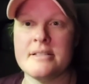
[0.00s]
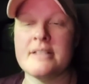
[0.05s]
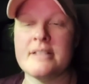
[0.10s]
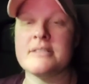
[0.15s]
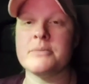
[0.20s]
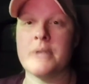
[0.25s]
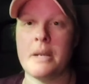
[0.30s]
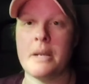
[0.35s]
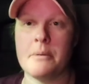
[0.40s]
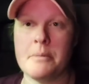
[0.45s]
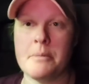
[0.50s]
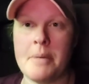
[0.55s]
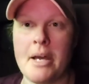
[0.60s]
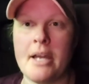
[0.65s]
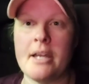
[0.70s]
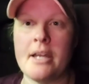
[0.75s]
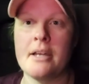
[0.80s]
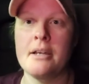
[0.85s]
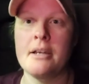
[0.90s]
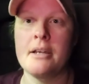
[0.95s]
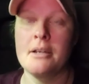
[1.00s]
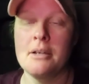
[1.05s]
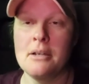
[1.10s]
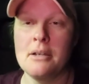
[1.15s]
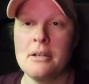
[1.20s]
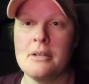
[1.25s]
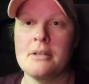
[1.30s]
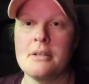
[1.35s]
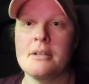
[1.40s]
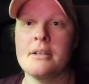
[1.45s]
That's what I would buy.
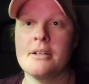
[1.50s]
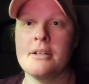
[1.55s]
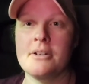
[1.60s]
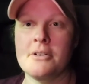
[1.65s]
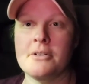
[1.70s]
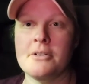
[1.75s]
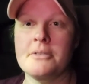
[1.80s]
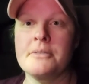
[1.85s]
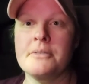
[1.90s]
I'd you know,